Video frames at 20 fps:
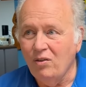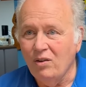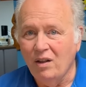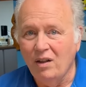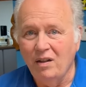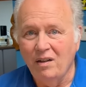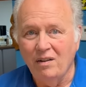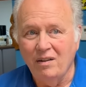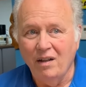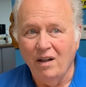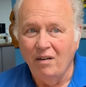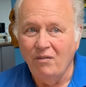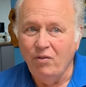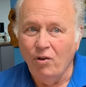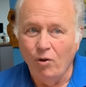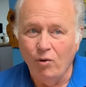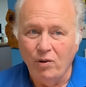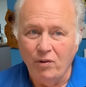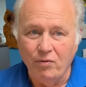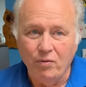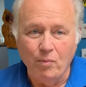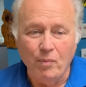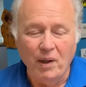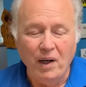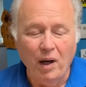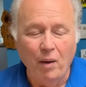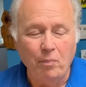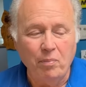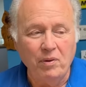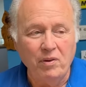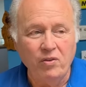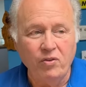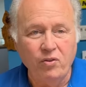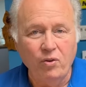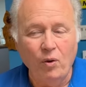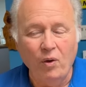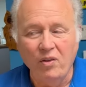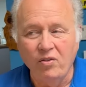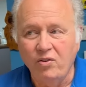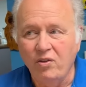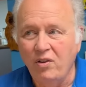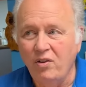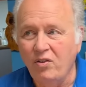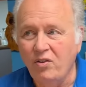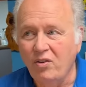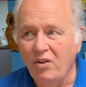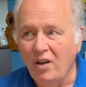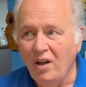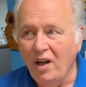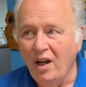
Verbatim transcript: and I've heard it from a couple of sources.